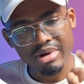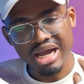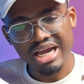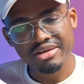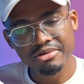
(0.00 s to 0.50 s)

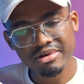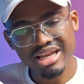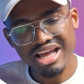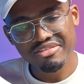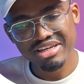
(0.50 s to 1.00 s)
I do not
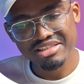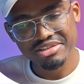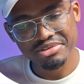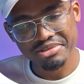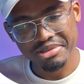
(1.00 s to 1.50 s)
have an
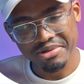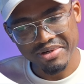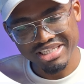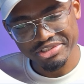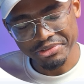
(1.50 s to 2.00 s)
answer to your
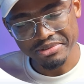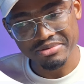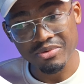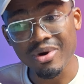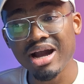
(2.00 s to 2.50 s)
question.
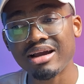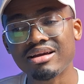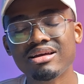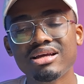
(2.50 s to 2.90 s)
Why?